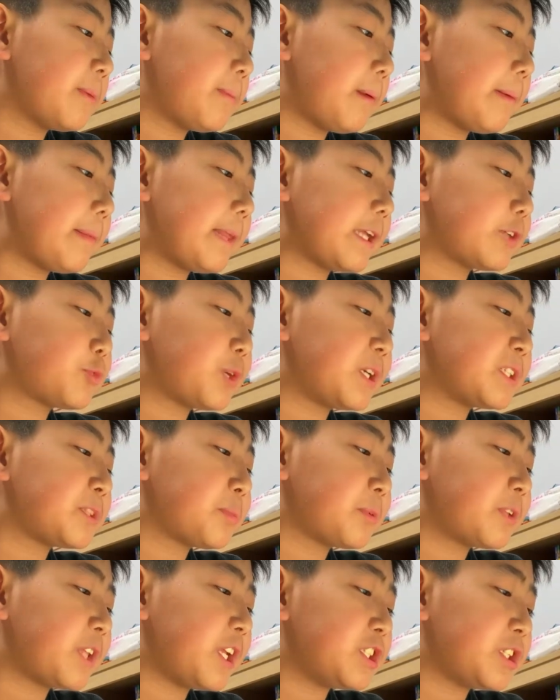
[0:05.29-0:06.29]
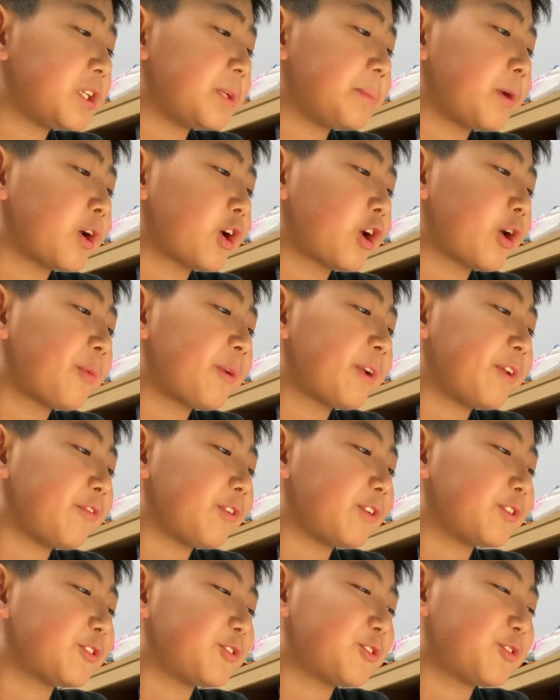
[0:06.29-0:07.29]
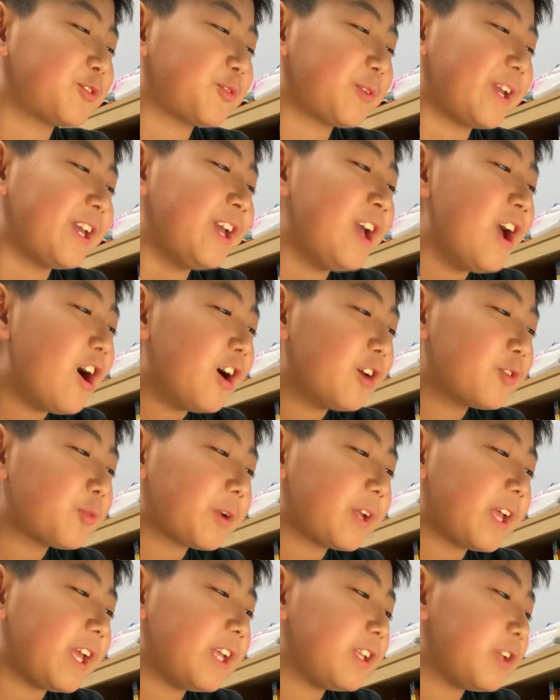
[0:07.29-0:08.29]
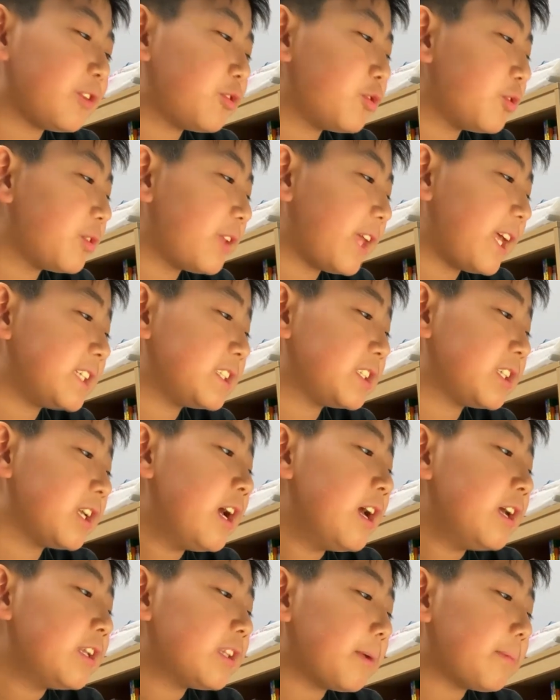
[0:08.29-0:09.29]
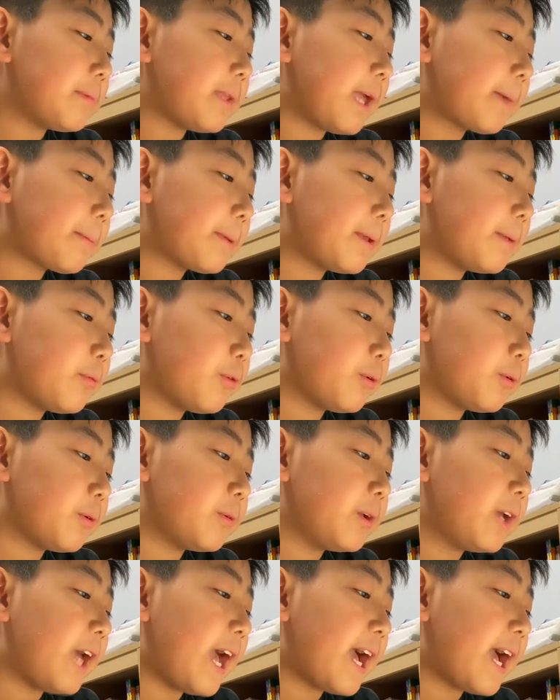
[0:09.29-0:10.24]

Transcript: public transportation in Montgomery for 382 days. The black people